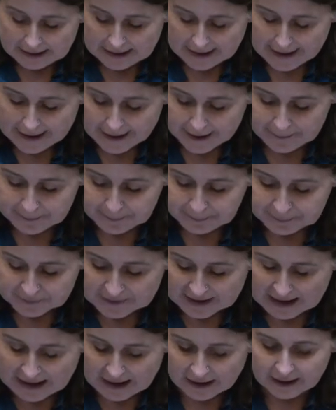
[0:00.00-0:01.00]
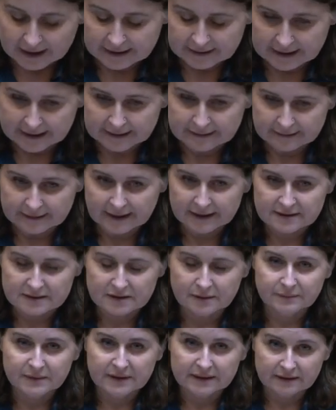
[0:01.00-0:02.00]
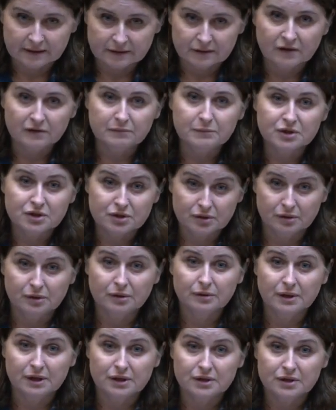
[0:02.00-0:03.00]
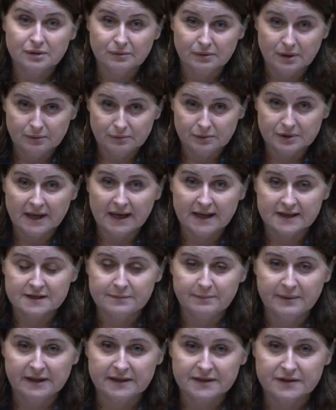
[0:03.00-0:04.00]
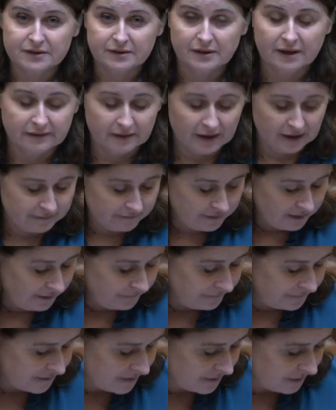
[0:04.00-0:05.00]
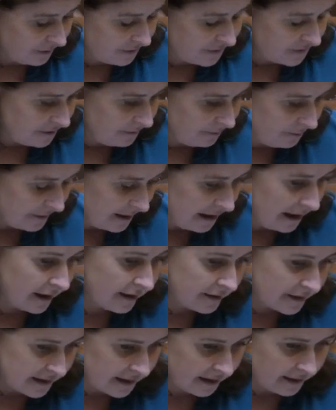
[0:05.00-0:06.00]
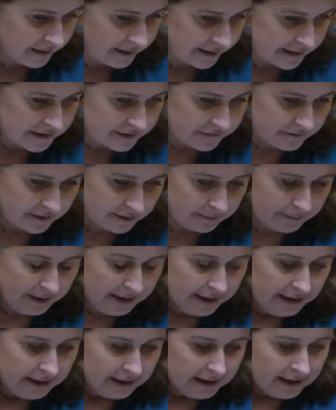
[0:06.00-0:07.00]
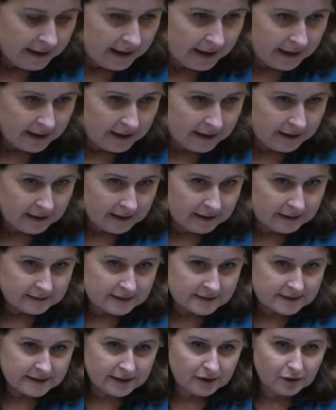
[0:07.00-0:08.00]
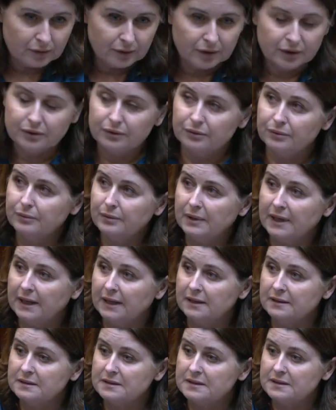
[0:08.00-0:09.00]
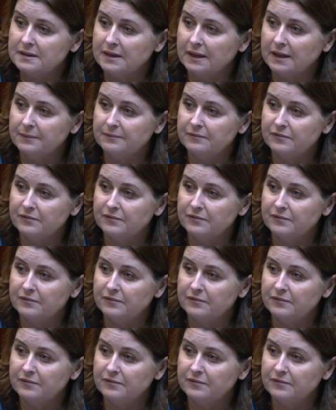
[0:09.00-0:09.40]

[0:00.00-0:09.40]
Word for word: Um, and I think that that's something that government should look into. And I would ask, Minister, I, have sought some clarity on this from uh, the CRU and um,